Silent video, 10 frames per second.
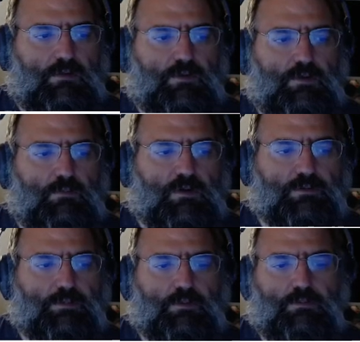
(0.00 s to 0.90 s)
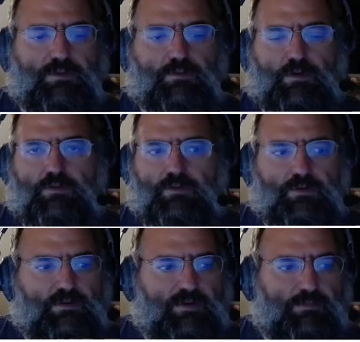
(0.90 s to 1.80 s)
you do multiple instructions in the
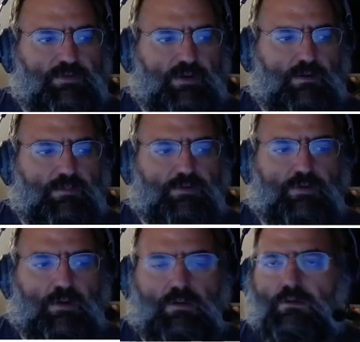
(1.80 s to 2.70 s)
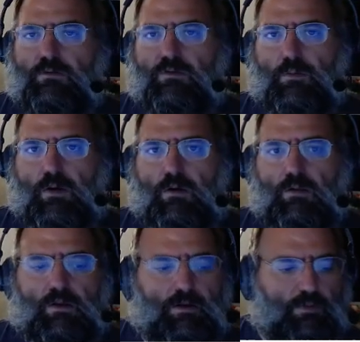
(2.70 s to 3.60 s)
same cell, make sure you include the
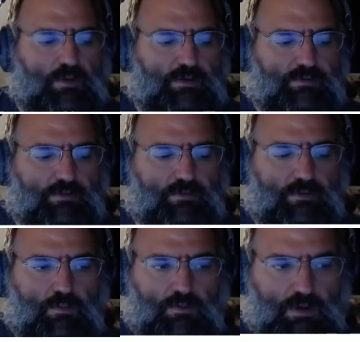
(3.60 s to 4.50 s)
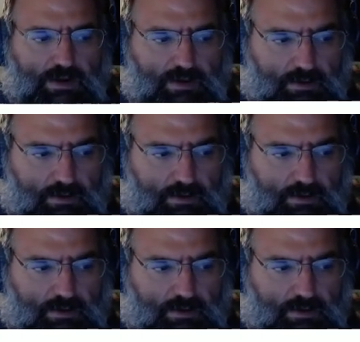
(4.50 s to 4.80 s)
semicolon, otherwise it won't like it.